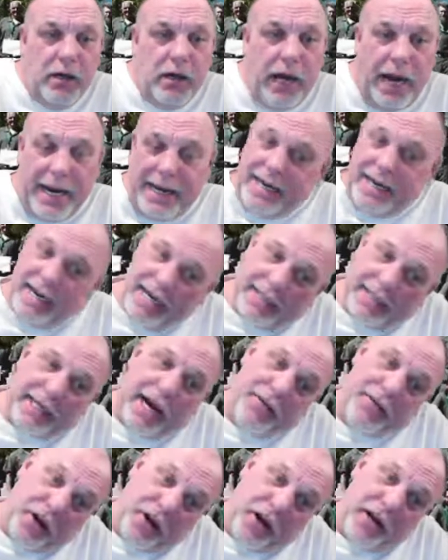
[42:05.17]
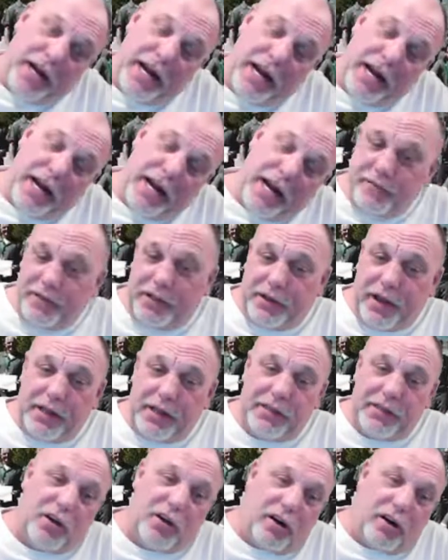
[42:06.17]
guess I thought I had everything
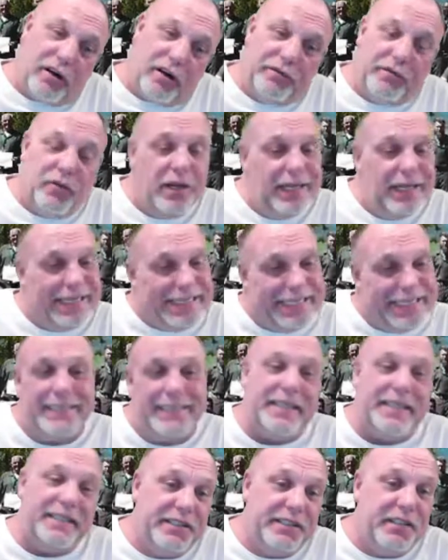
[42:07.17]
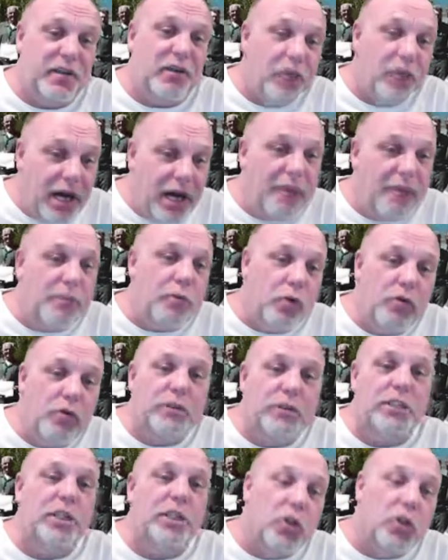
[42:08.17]
solved. Well, I guess I still got more
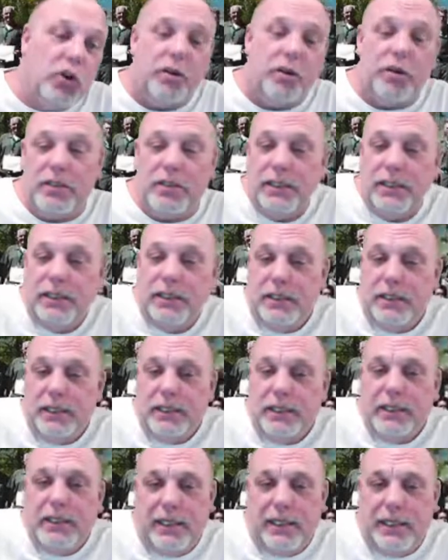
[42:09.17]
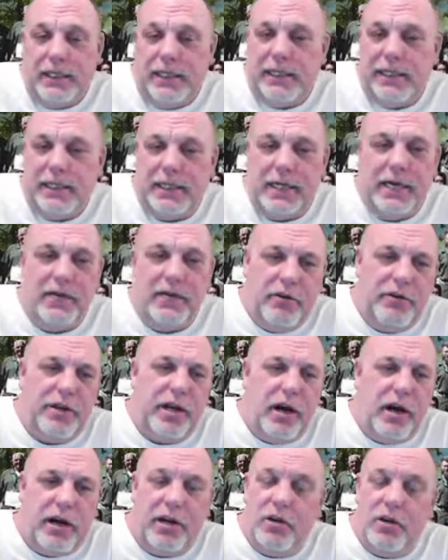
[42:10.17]
to learn. I know the
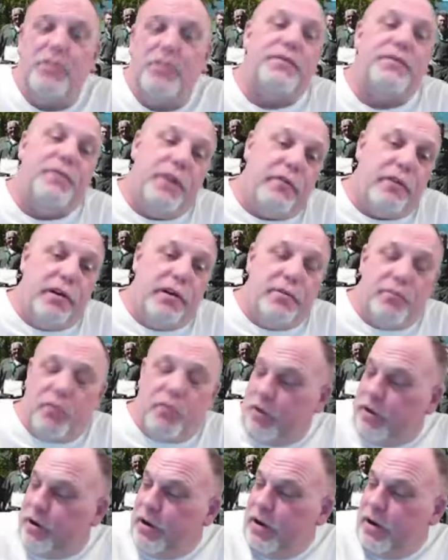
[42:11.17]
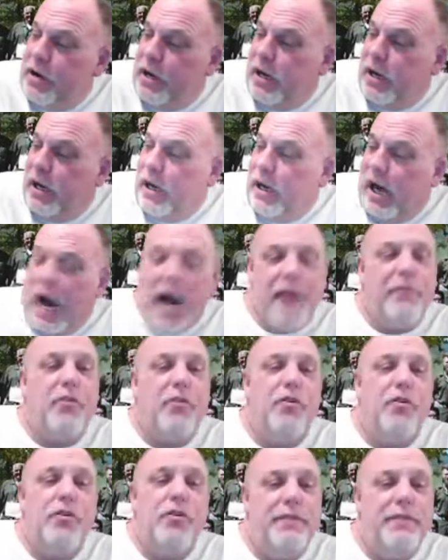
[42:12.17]
audio is very important. I've
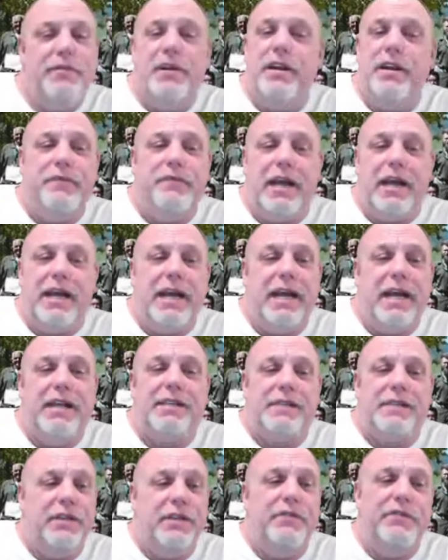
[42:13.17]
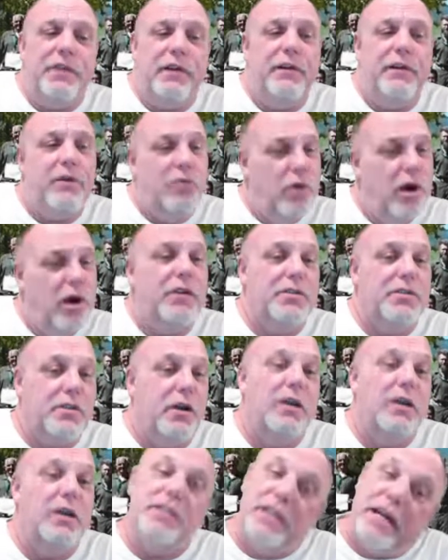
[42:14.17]
heard even if they can't see very well, as
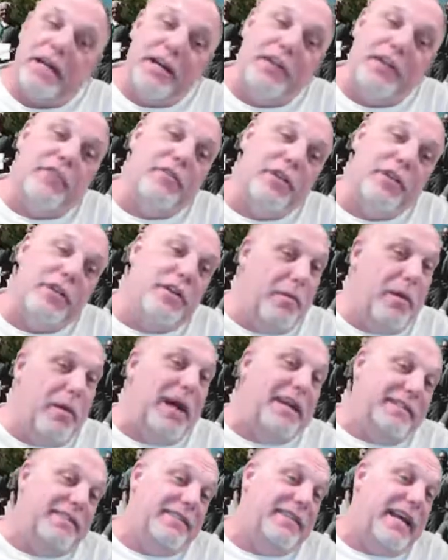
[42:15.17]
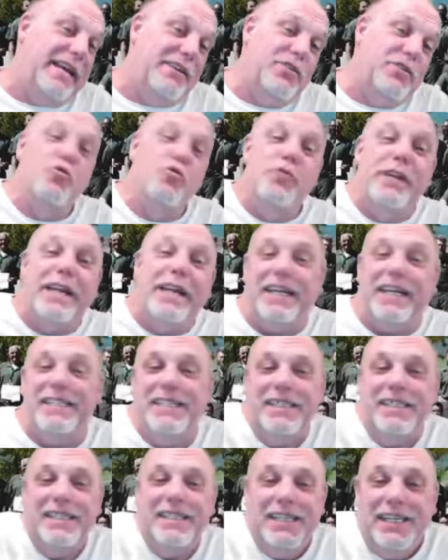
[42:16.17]
long as they can hear you, they might stay tuned in.
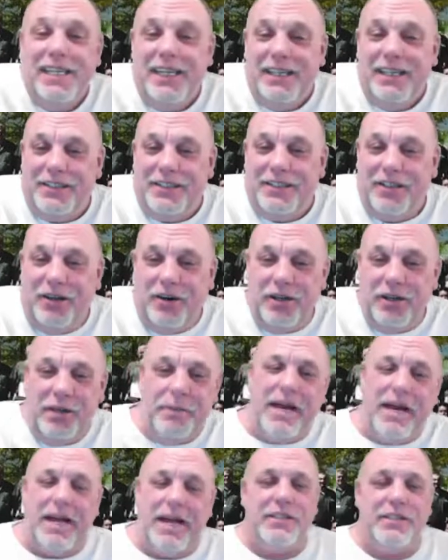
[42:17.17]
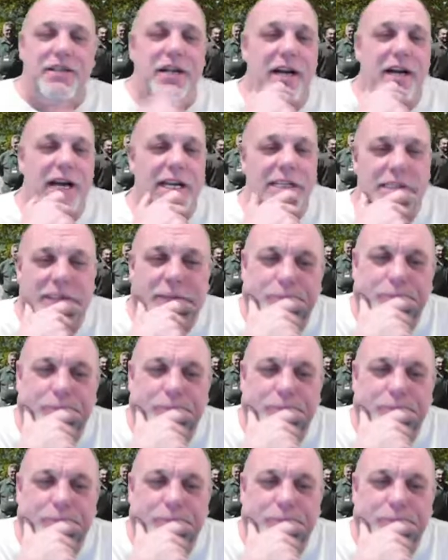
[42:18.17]
So let me ask you guys,